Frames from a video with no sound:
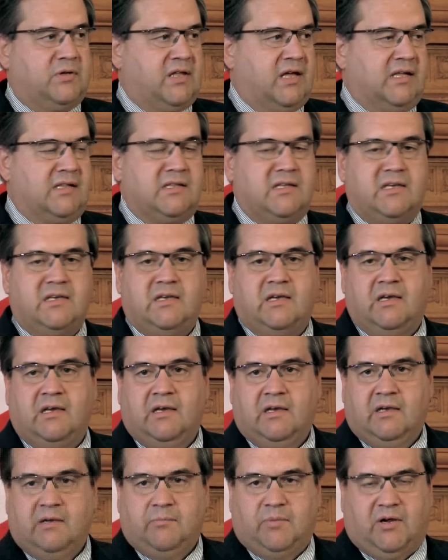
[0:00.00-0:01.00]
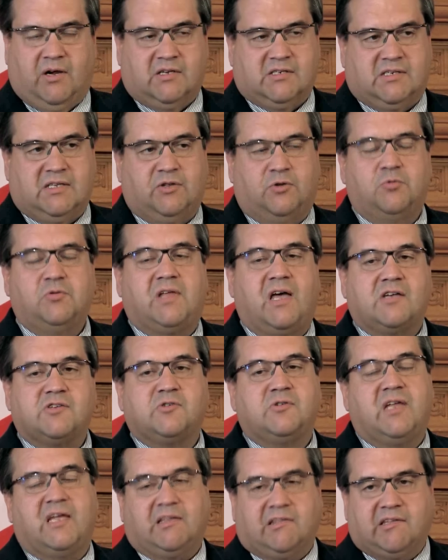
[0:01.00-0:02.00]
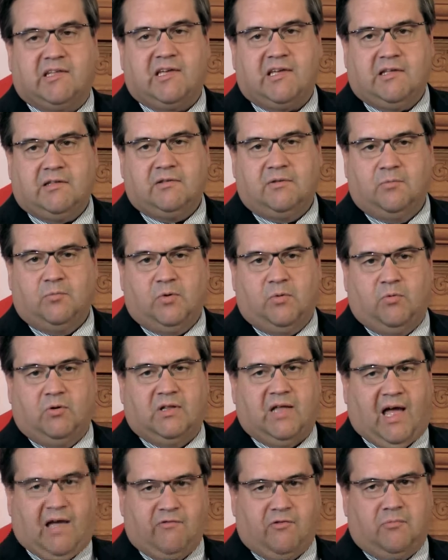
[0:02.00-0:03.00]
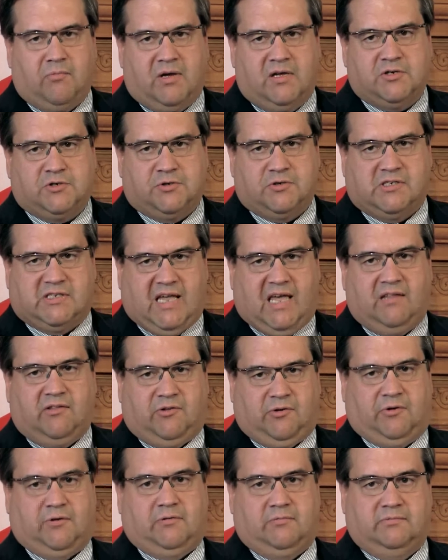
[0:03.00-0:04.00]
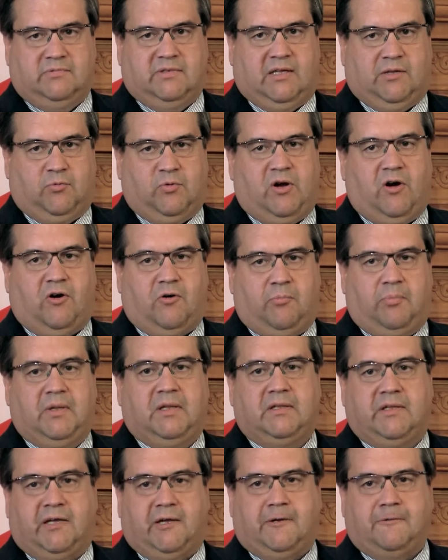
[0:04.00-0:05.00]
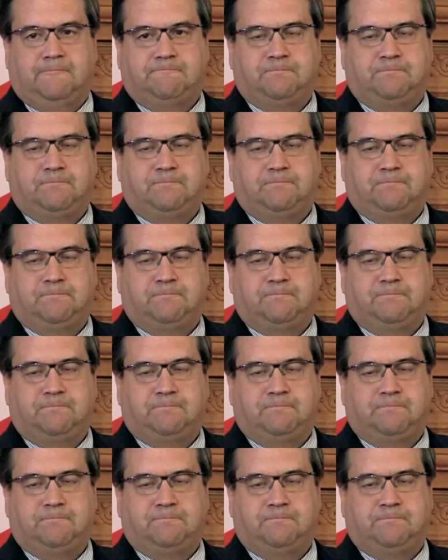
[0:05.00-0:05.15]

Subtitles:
any. Because in 2018, we will have a major center that we are building.